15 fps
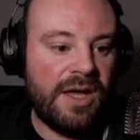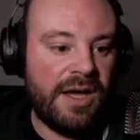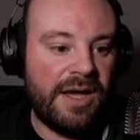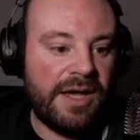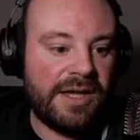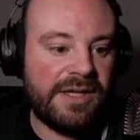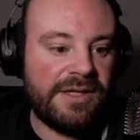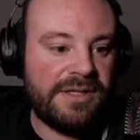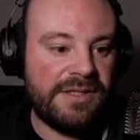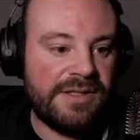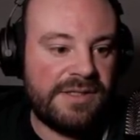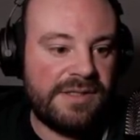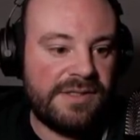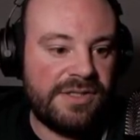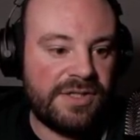I
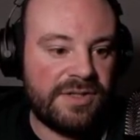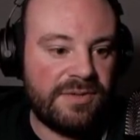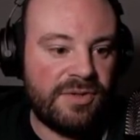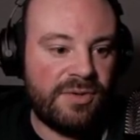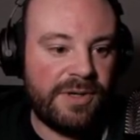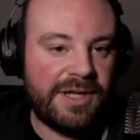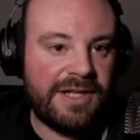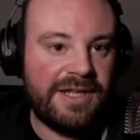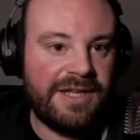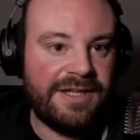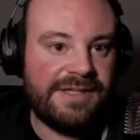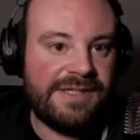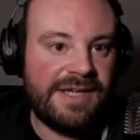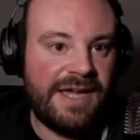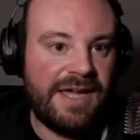can just quickly
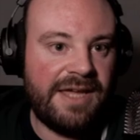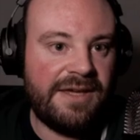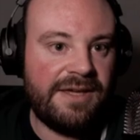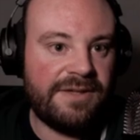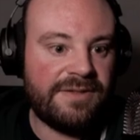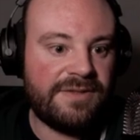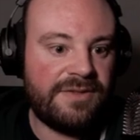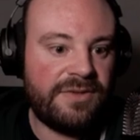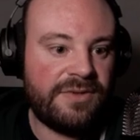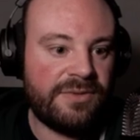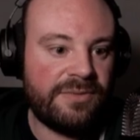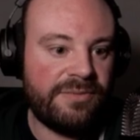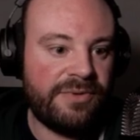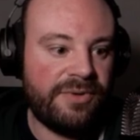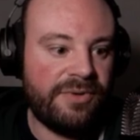take us
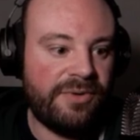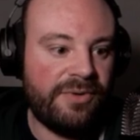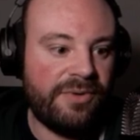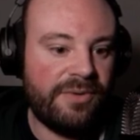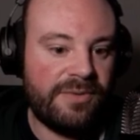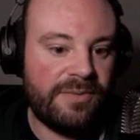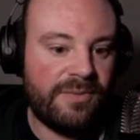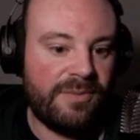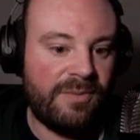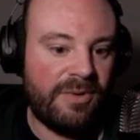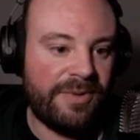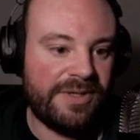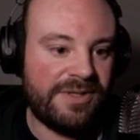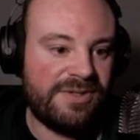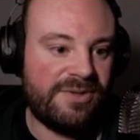through what
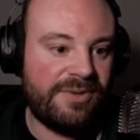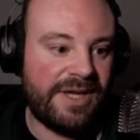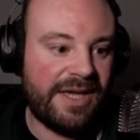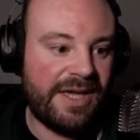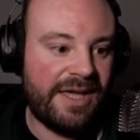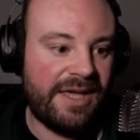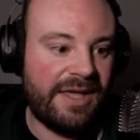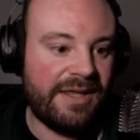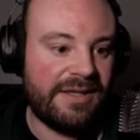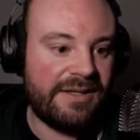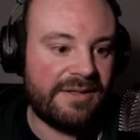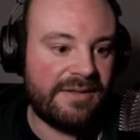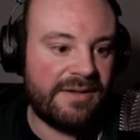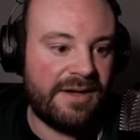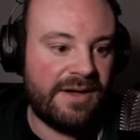we're doing here.
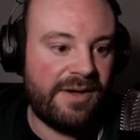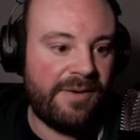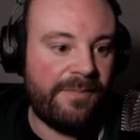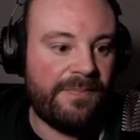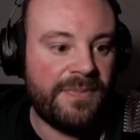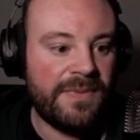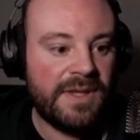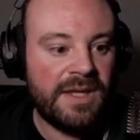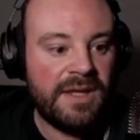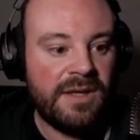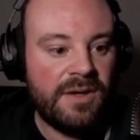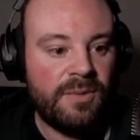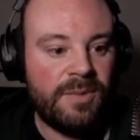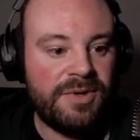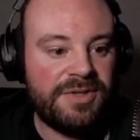
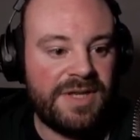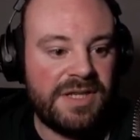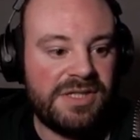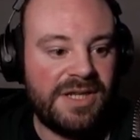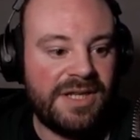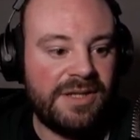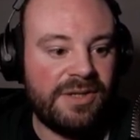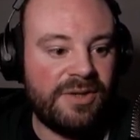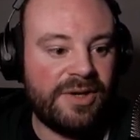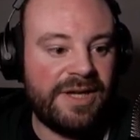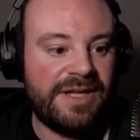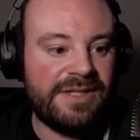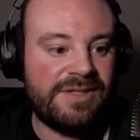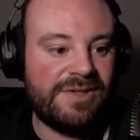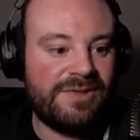We're essentially
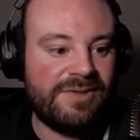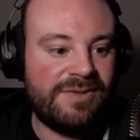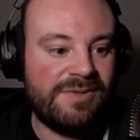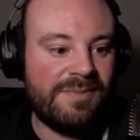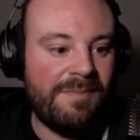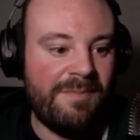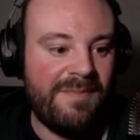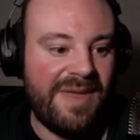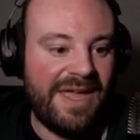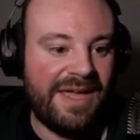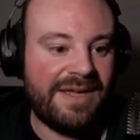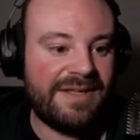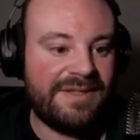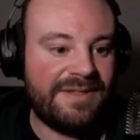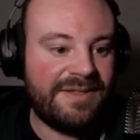looking to
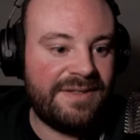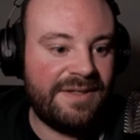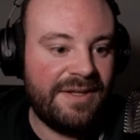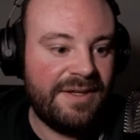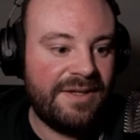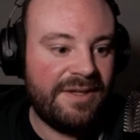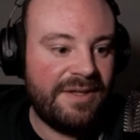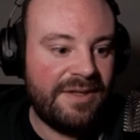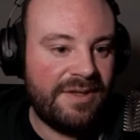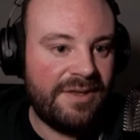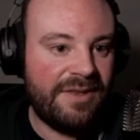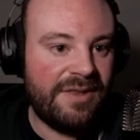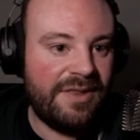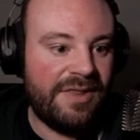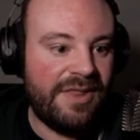mix
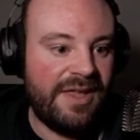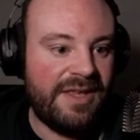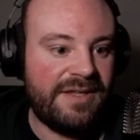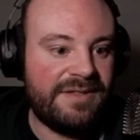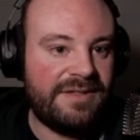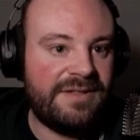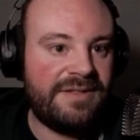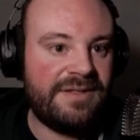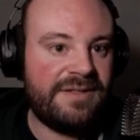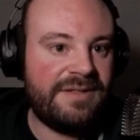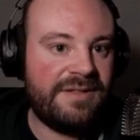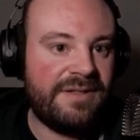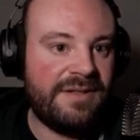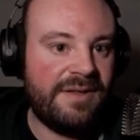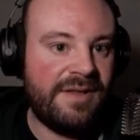this
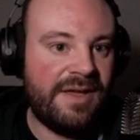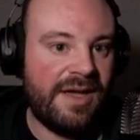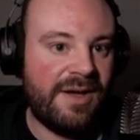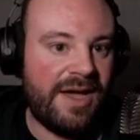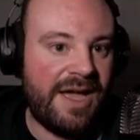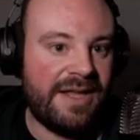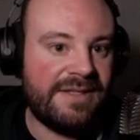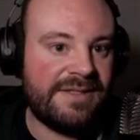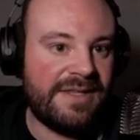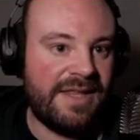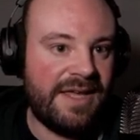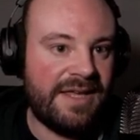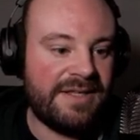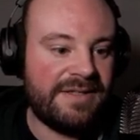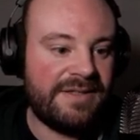and
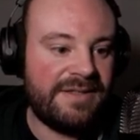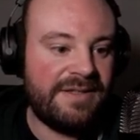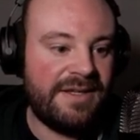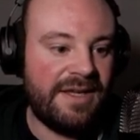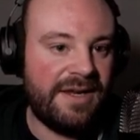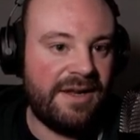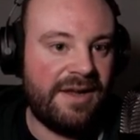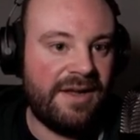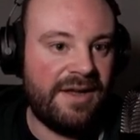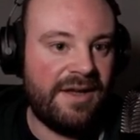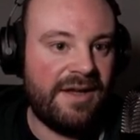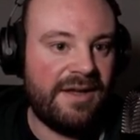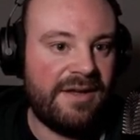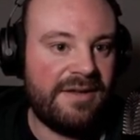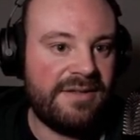this in
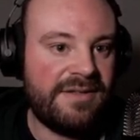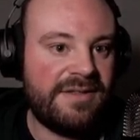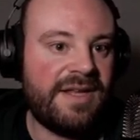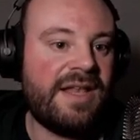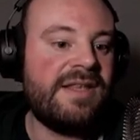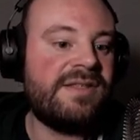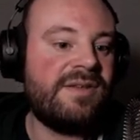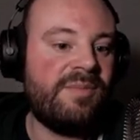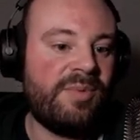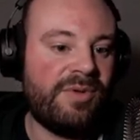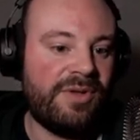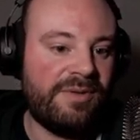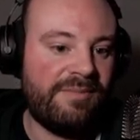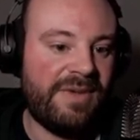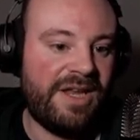a sensible
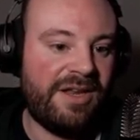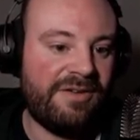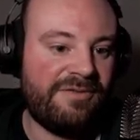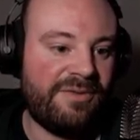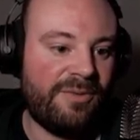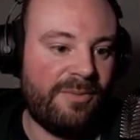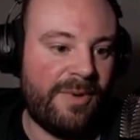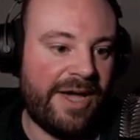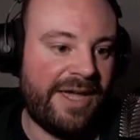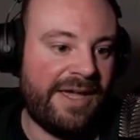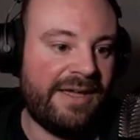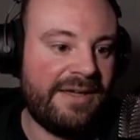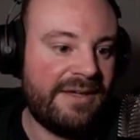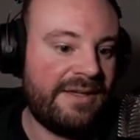and meaningful way.